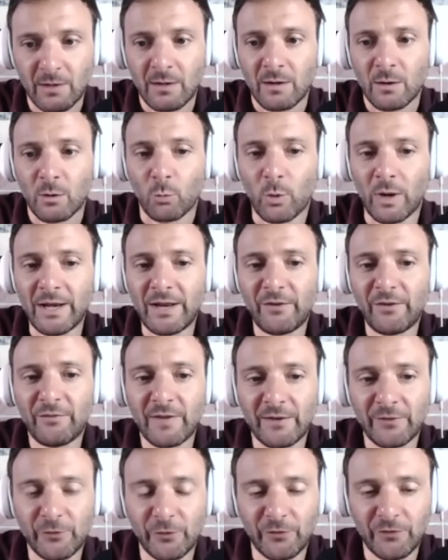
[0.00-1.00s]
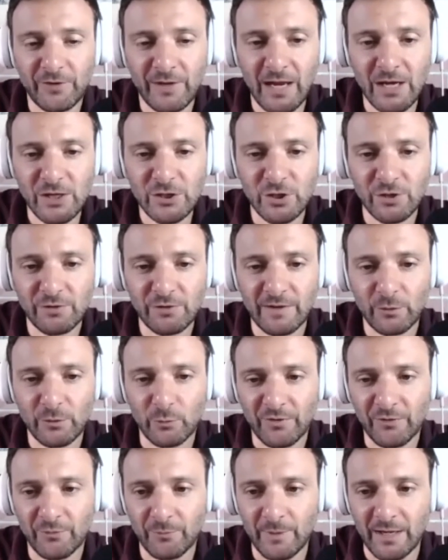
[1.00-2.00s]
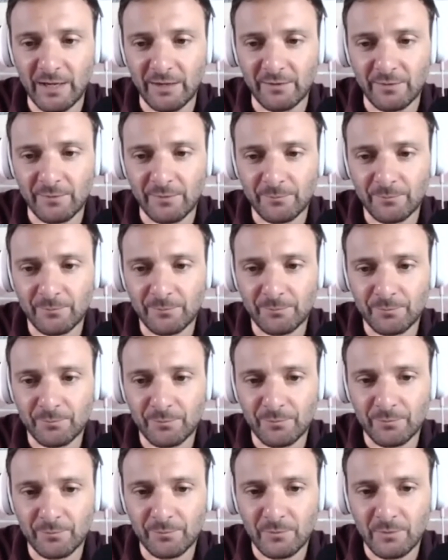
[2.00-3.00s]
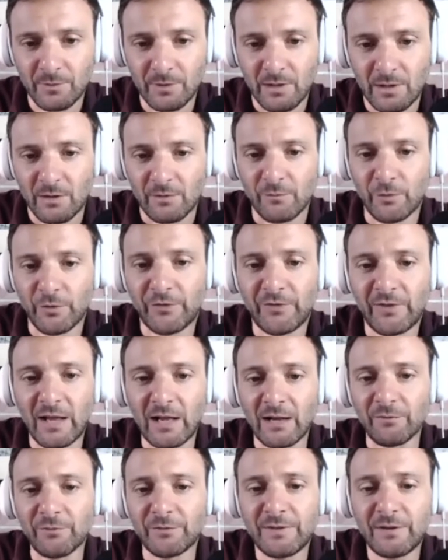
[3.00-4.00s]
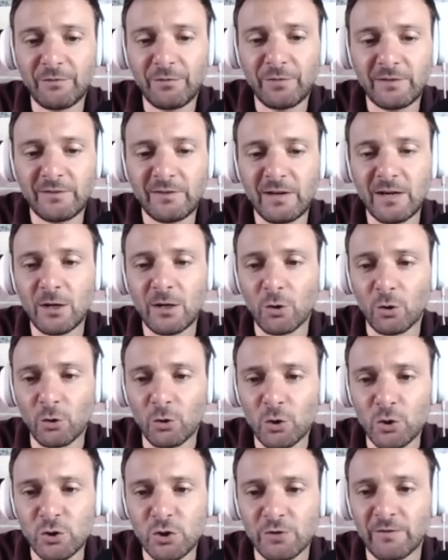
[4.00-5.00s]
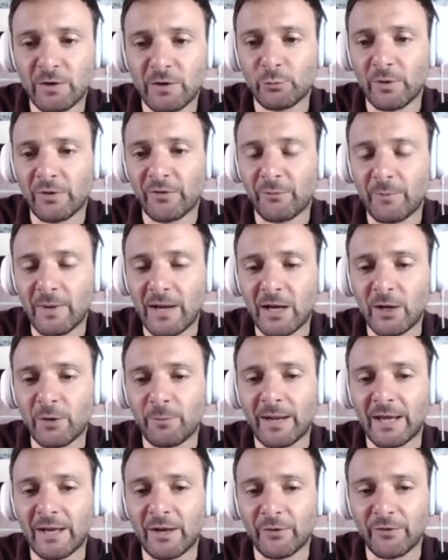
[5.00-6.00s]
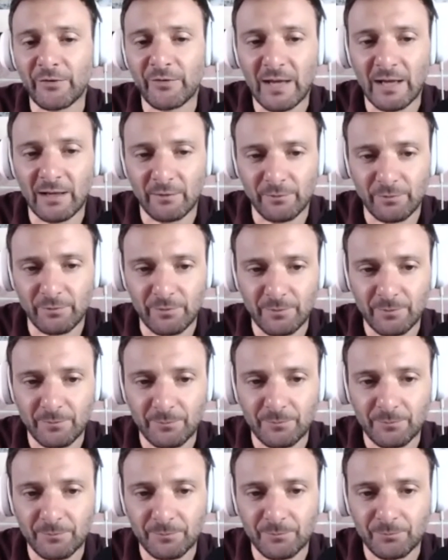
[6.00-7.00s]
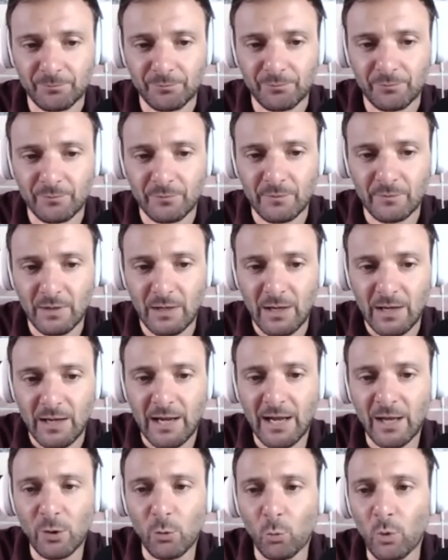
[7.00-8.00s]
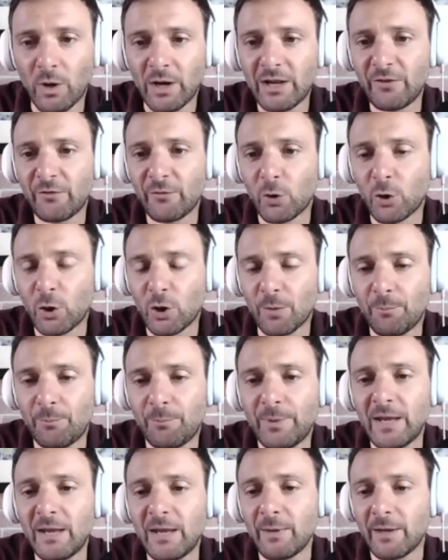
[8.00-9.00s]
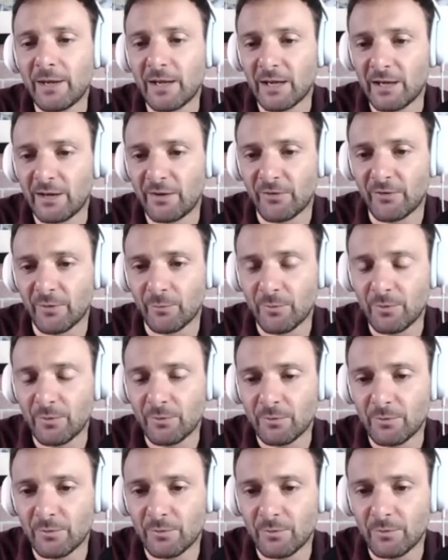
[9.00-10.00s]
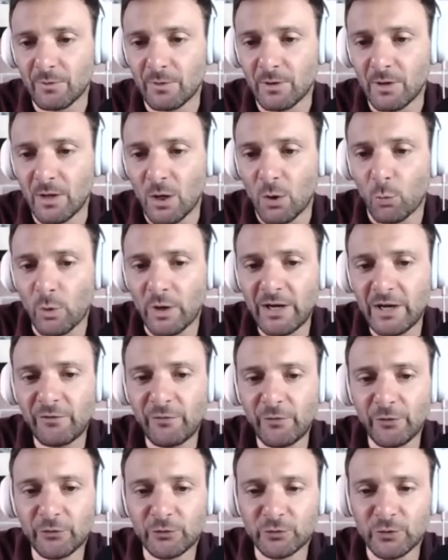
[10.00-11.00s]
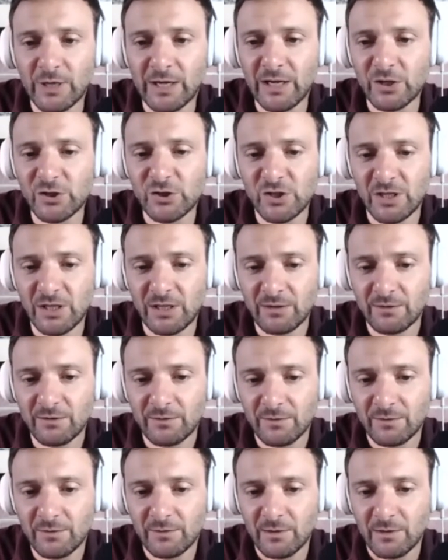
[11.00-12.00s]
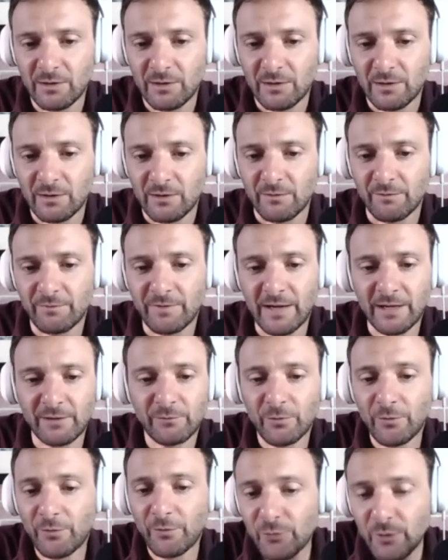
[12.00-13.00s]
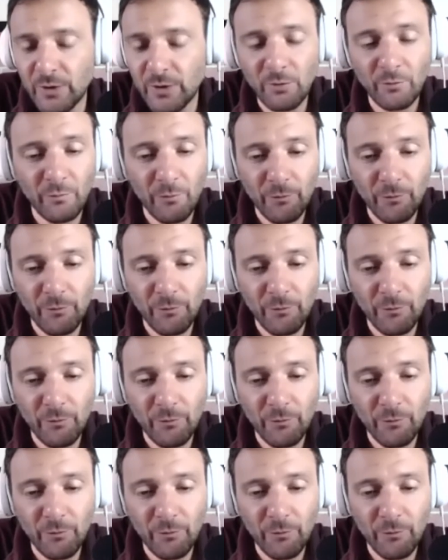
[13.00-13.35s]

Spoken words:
What is the association that was made? The self-defeating conclusion that was made about ourselves? And what is the coping mechanism? What is the strategy that the 3 or the